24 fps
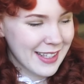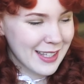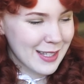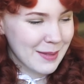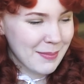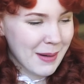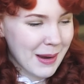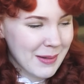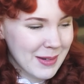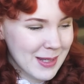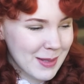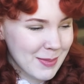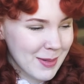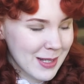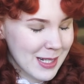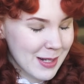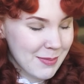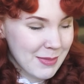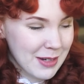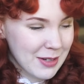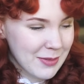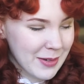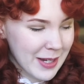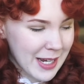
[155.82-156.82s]
These are probably supposed
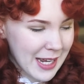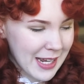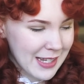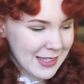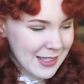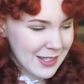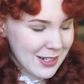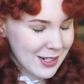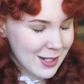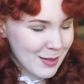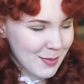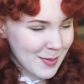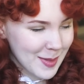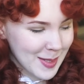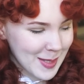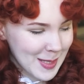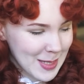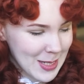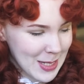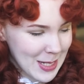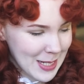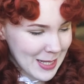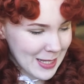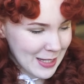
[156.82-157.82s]
to be quick answers, but
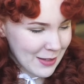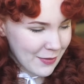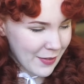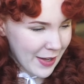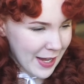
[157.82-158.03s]
it's